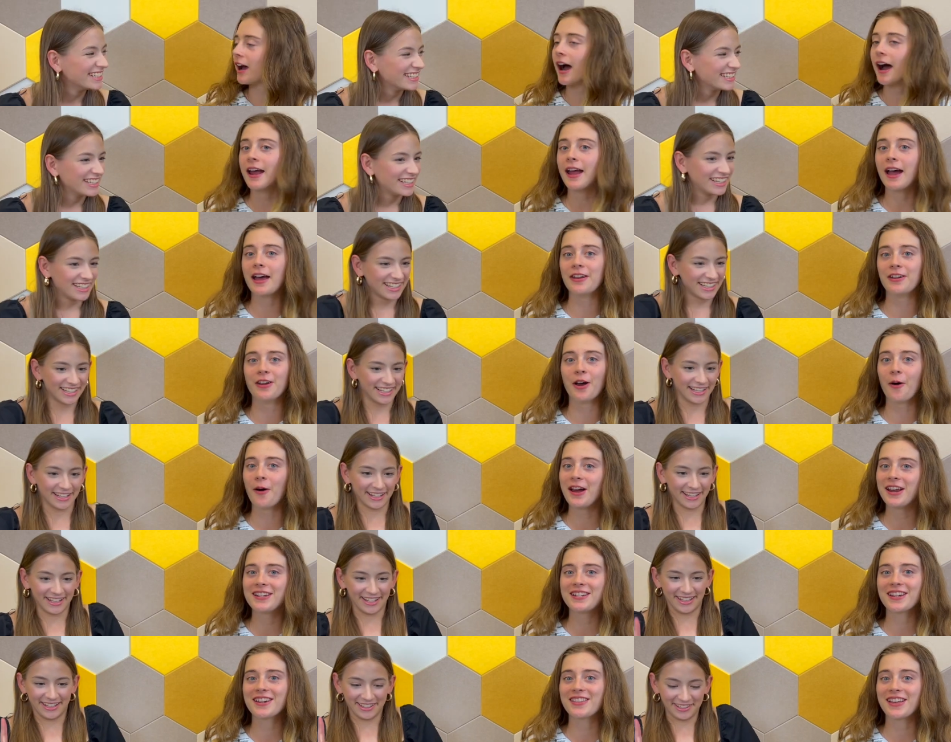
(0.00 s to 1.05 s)
Speaker 1: I had no
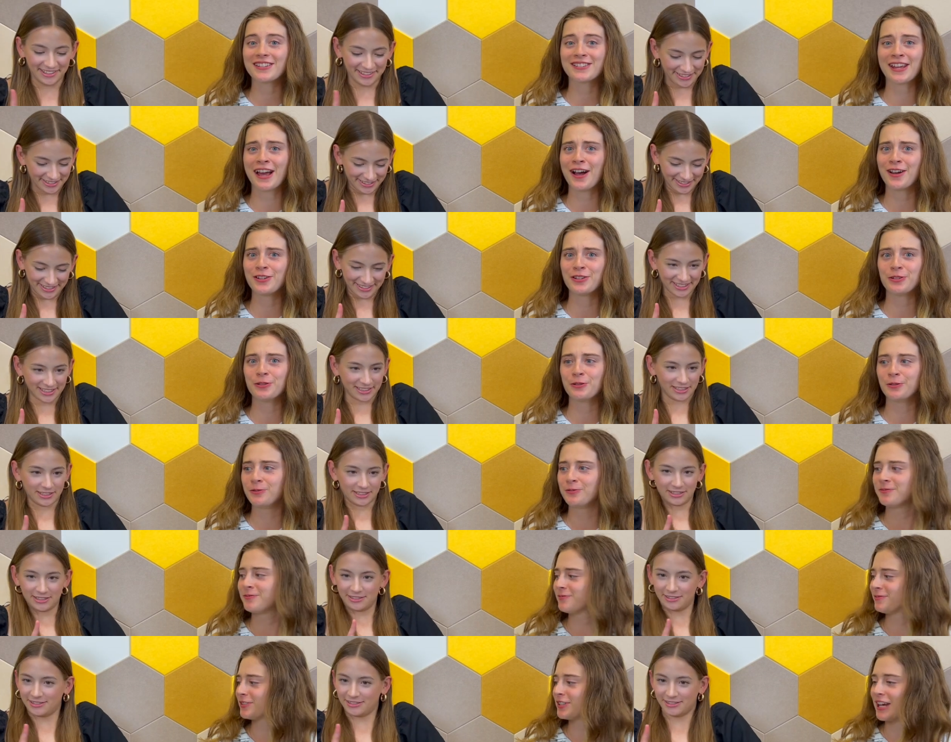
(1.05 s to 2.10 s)
idea that's how
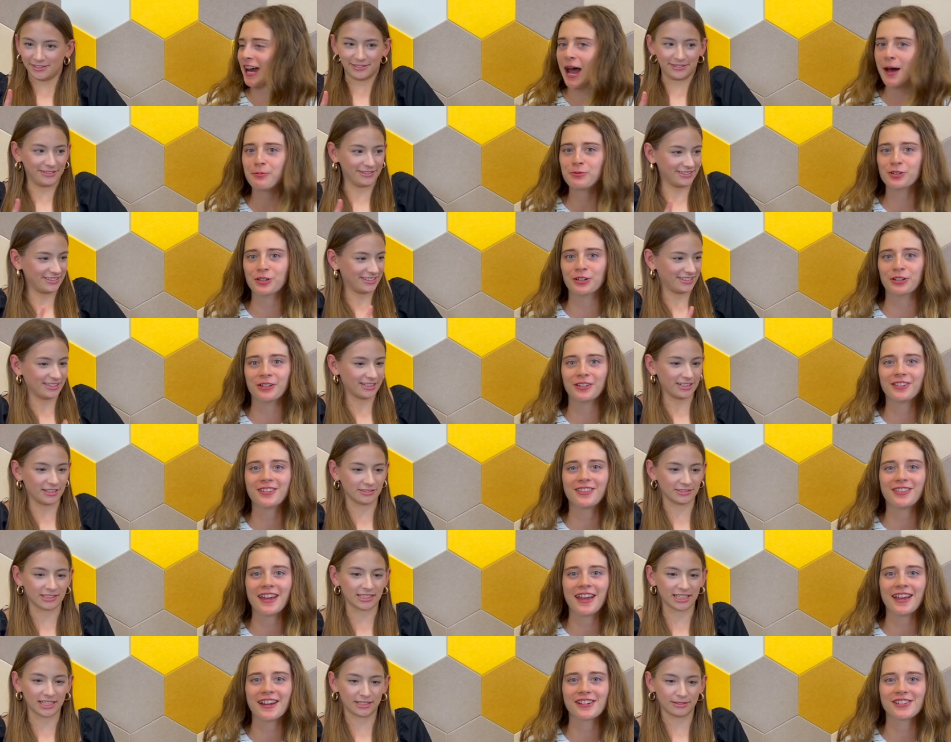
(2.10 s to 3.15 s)
you capture I
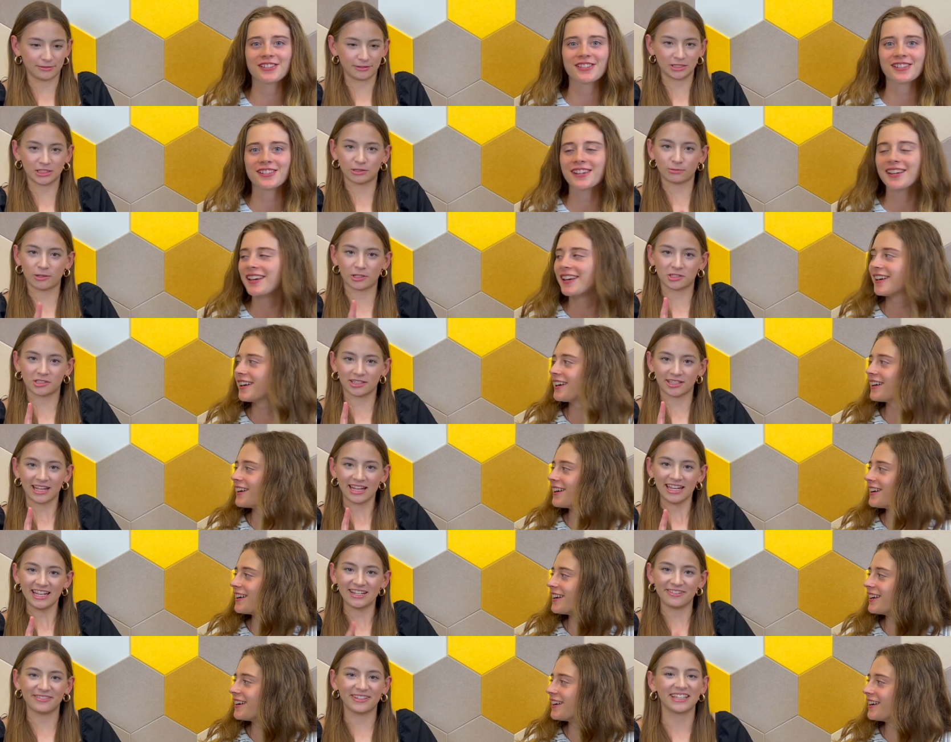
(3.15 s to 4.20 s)
things. Like, we just watch the
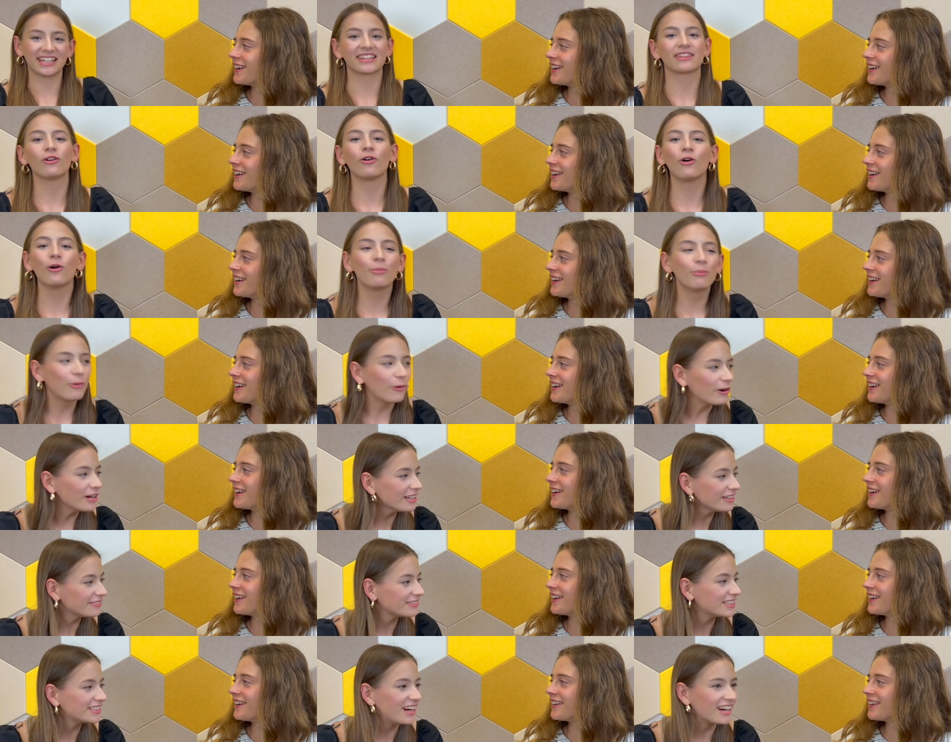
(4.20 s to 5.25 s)
game,
Speaker 2: and like the whole
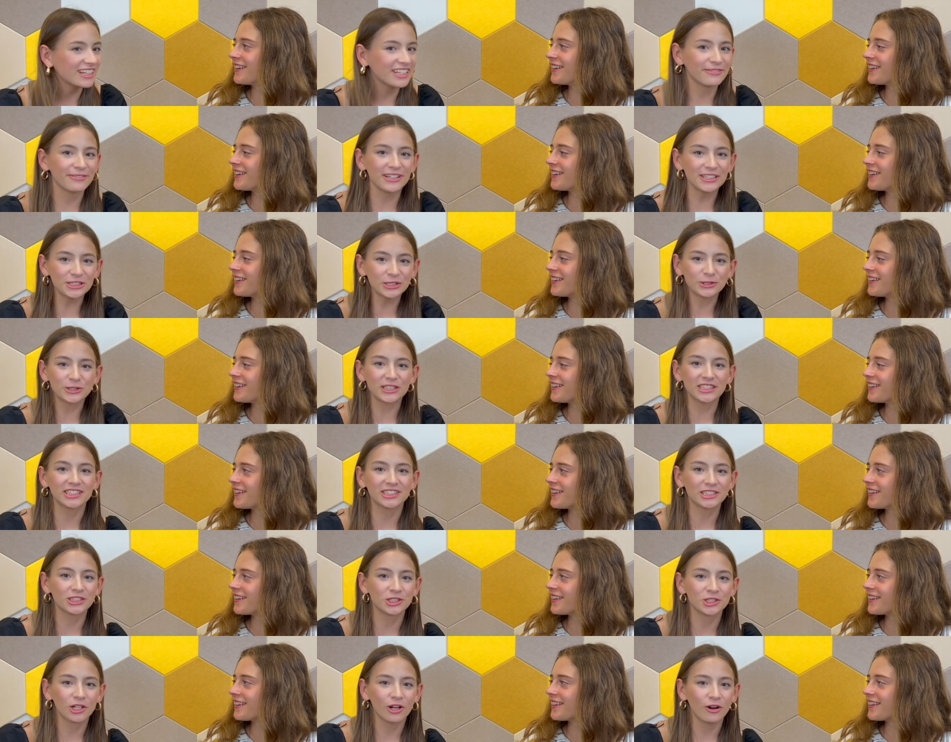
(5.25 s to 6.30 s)
point of the documentary
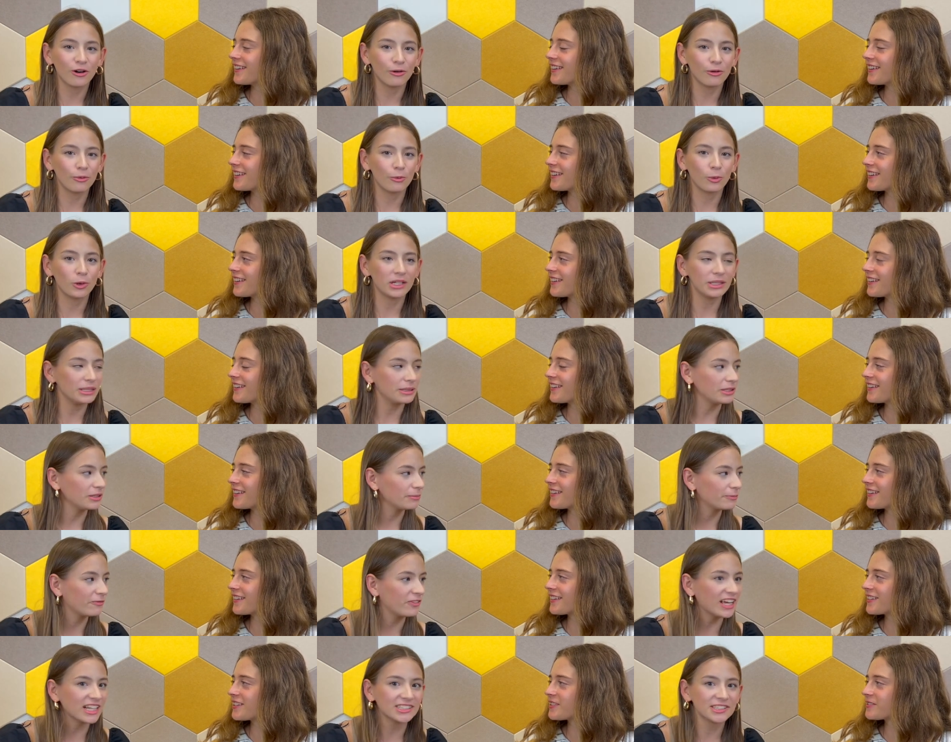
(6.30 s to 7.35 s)
is to show what
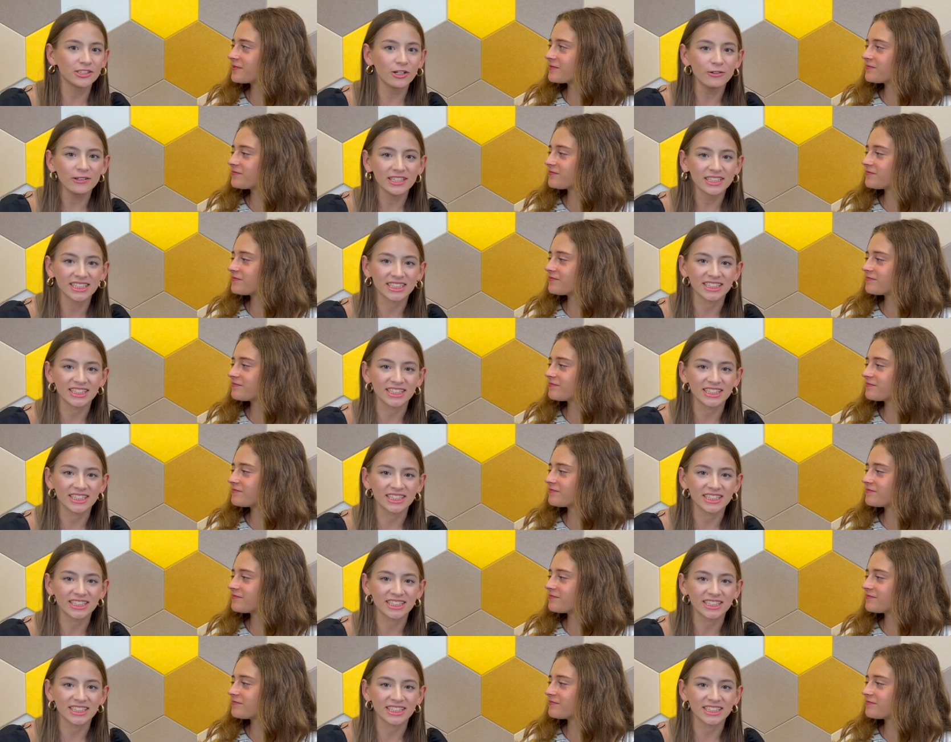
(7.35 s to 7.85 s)
fans don't get to